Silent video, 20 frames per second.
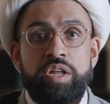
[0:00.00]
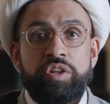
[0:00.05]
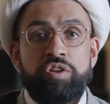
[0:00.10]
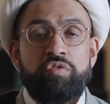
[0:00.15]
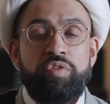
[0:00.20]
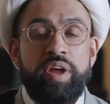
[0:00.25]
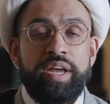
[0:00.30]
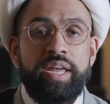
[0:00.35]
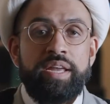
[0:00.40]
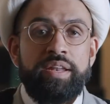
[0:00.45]
to
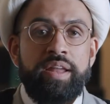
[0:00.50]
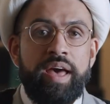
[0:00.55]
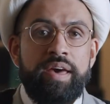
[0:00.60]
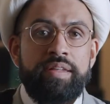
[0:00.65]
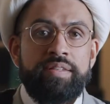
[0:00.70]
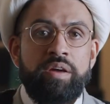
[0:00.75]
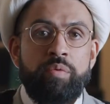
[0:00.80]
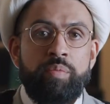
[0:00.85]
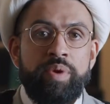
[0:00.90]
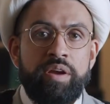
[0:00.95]

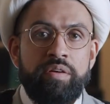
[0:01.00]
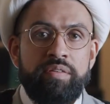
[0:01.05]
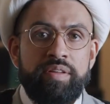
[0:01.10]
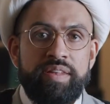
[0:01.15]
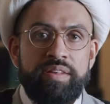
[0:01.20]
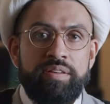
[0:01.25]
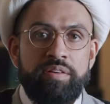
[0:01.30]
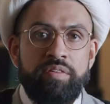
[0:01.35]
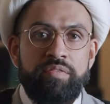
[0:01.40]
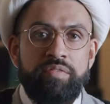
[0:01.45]
recognize that we are a
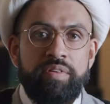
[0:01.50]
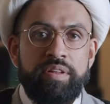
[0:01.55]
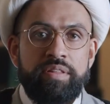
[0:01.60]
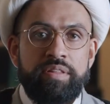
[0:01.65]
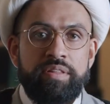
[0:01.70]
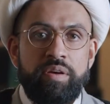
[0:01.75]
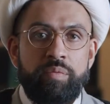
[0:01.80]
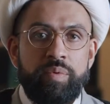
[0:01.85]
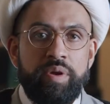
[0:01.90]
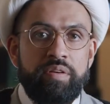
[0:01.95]

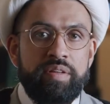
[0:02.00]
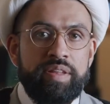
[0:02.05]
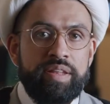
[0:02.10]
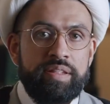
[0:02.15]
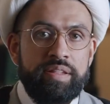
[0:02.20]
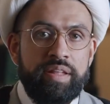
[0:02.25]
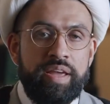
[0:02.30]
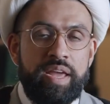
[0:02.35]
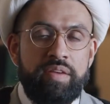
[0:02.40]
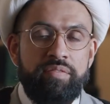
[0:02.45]
servant, that we are a
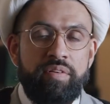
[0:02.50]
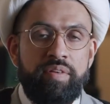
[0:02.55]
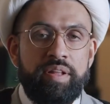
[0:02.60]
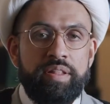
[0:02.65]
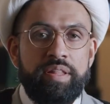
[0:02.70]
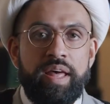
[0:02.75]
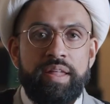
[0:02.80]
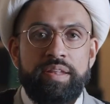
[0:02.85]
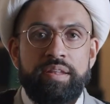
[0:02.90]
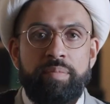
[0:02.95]
slave of
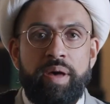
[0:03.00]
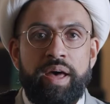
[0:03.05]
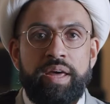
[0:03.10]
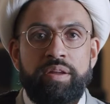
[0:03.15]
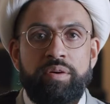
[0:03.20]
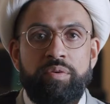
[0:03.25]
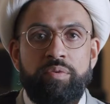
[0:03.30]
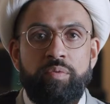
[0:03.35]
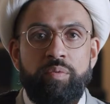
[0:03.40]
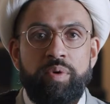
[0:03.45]
Allah
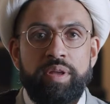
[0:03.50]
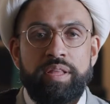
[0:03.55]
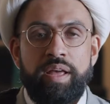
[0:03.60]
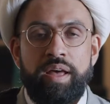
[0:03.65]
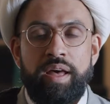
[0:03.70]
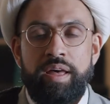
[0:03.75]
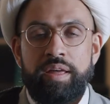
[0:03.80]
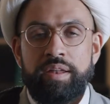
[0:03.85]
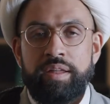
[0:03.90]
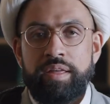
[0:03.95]
Subhanahu wa
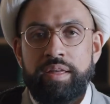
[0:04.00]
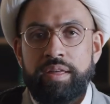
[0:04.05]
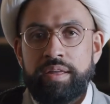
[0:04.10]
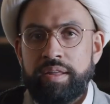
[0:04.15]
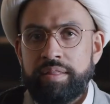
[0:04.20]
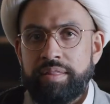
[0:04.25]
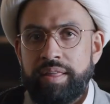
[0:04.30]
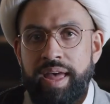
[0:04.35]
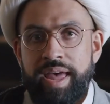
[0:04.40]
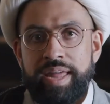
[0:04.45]
Ta'ala, and
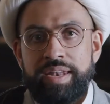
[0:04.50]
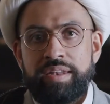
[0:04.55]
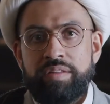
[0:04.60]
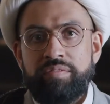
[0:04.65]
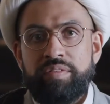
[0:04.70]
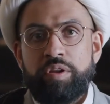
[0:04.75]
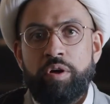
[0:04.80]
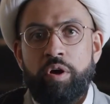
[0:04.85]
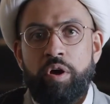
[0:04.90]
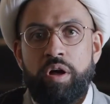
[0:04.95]
at the end
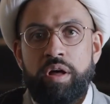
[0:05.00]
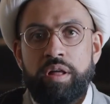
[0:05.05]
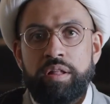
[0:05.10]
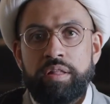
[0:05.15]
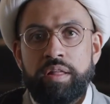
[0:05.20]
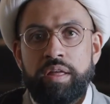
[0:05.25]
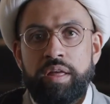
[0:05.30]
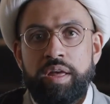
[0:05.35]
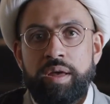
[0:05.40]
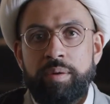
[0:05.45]
of it
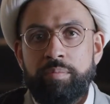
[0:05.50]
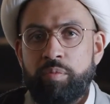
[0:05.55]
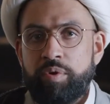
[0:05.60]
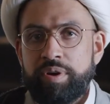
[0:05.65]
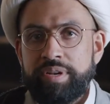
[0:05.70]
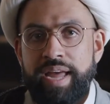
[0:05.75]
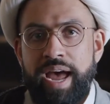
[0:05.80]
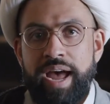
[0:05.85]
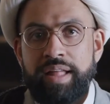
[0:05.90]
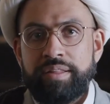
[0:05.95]
all,
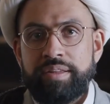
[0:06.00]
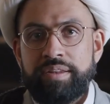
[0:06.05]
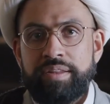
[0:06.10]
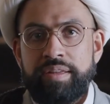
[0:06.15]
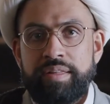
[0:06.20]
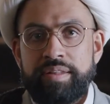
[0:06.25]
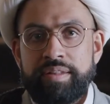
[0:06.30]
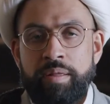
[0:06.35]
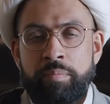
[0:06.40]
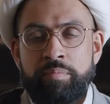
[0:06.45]

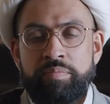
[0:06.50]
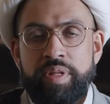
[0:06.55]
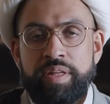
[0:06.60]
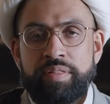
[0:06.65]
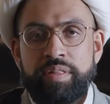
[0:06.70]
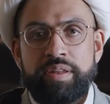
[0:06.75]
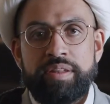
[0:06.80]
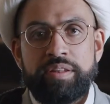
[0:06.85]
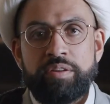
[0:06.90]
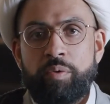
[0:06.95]
mortality is something
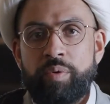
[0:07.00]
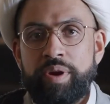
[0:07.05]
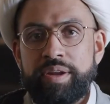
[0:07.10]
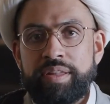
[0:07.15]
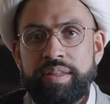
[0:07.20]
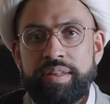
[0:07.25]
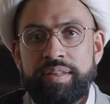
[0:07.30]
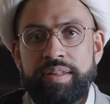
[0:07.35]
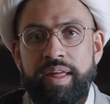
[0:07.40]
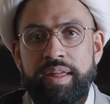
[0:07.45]
that is going
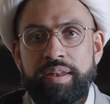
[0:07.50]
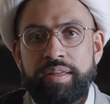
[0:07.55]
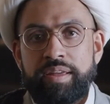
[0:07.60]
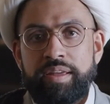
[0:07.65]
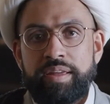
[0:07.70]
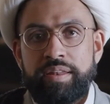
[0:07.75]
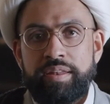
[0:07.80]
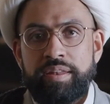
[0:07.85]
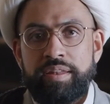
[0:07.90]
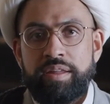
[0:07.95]
to set
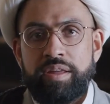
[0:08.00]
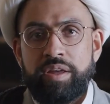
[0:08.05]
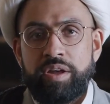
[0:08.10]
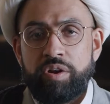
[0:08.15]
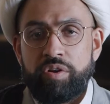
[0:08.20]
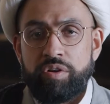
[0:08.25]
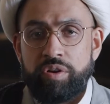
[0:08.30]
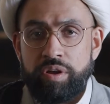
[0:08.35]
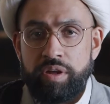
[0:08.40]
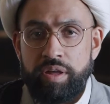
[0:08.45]
in
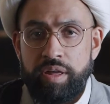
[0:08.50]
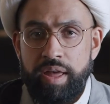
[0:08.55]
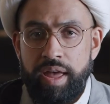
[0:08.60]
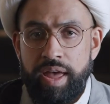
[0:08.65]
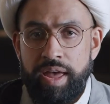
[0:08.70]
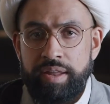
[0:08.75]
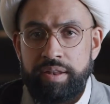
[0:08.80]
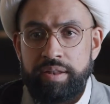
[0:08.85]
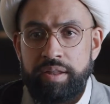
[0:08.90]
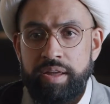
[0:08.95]

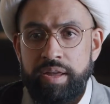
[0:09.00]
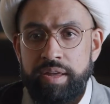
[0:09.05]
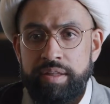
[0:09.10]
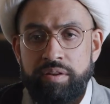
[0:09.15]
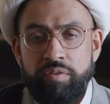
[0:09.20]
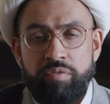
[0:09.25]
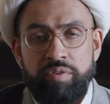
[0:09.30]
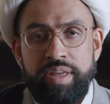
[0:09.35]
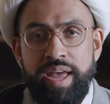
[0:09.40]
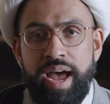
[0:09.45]
and
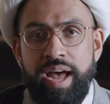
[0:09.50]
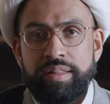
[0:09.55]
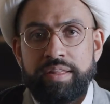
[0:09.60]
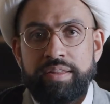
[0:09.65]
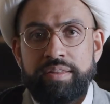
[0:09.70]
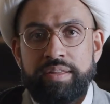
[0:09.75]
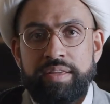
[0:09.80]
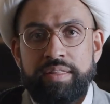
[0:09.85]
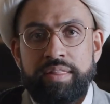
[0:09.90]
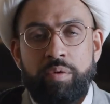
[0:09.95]
is a
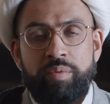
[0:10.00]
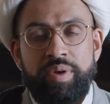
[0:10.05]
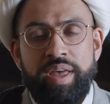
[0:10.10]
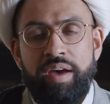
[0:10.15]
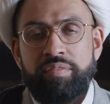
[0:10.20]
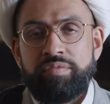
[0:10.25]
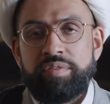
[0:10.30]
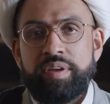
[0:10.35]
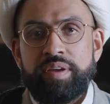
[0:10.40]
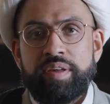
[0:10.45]
reality that we
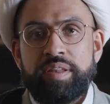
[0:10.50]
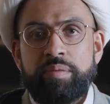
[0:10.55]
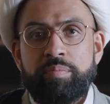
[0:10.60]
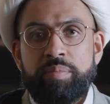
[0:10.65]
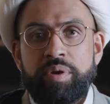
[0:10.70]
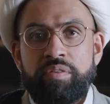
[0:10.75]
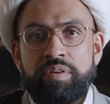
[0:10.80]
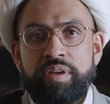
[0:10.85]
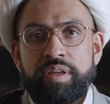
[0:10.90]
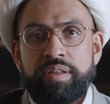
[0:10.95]
have to
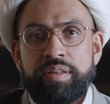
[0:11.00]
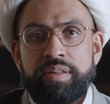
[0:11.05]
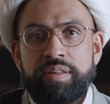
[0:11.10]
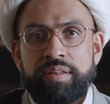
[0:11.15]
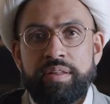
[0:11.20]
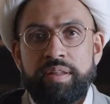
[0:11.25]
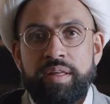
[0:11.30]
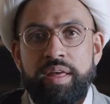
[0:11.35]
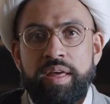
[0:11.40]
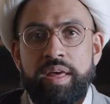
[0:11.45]

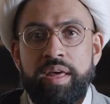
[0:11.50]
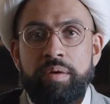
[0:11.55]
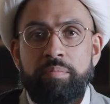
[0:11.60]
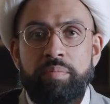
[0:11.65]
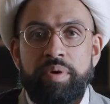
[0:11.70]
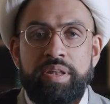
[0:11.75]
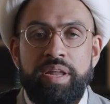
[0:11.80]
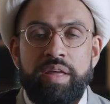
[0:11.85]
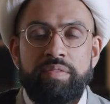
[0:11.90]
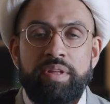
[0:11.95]
experience,
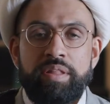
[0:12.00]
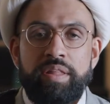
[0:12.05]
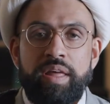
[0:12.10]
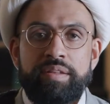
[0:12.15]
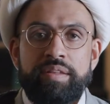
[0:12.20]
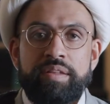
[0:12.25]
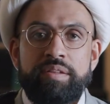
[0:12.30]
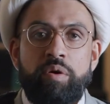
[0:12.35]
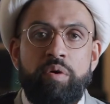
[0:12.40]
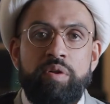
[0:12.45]
but
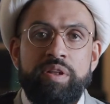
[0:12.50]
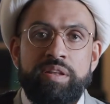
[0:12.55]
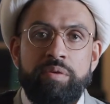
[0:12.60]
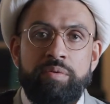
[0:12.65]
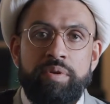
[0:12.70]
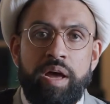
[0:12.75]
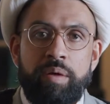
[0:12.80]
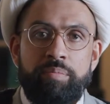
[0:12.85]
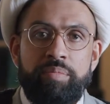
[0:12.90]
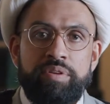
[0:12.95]
nonetheless is also
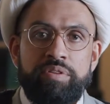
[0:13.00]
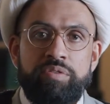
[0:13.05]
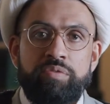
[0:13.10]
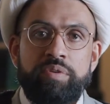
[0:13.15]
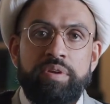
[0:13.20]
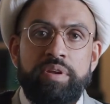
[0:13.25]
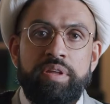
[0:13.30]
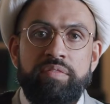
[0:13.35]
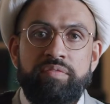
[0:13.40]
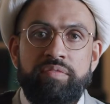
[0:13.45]
an
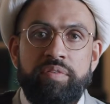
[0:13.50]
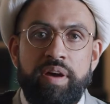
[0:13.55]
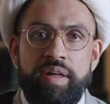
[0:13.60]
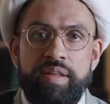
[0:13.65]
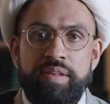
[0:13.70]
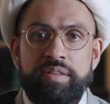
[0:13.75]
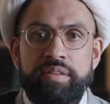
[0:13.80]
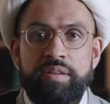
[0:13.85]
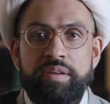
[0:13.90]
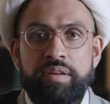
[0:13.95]
opportunity for
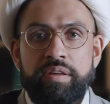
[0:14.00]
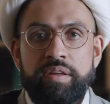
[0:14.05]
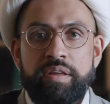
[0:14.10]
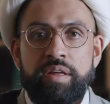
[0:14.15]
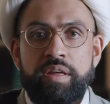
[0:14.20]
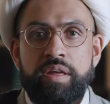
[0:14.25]
us to